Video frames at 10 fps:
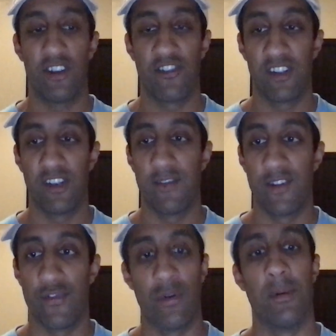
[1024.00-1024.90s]
the
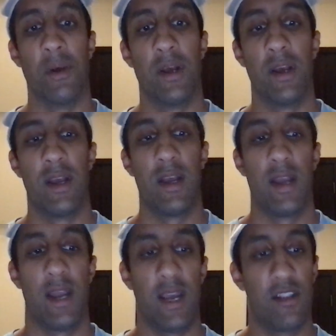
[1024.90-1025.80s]
individual,
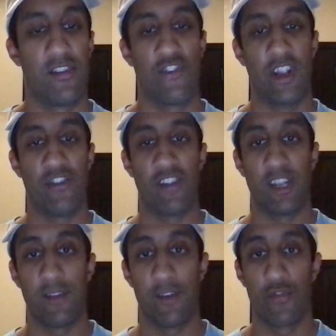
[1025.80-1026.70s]
and to change the
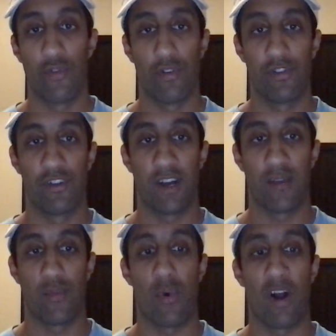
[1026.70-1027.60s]
individual to not
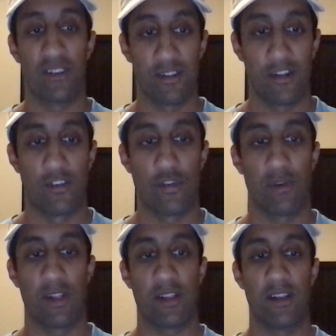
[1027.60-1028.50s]
want so
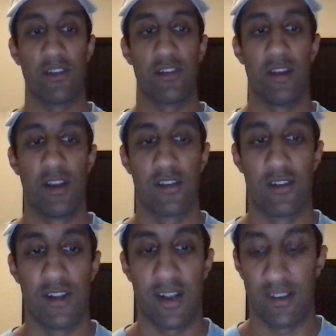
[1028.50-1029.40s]
many things, to
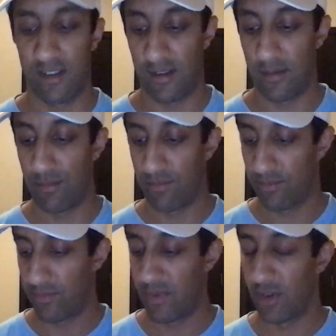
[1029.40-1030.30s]
not
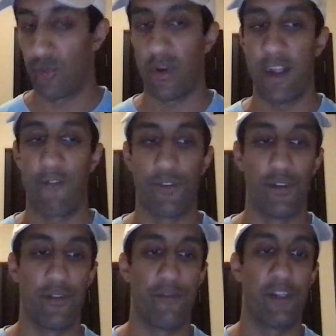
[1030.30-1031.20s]
crave
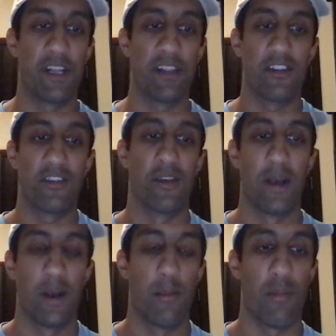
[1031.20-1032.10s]
for filling this
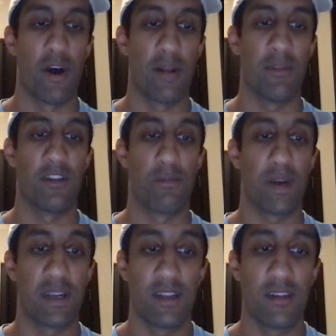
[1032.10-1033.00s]
bottomless
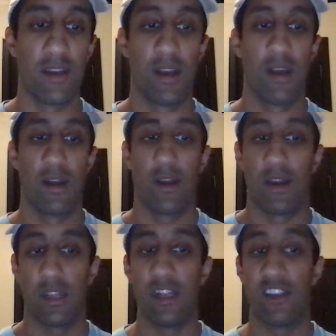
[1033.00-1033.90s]
bucket.
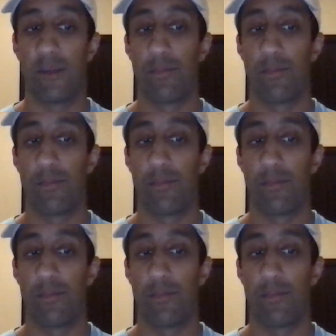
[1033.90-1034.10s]
You need to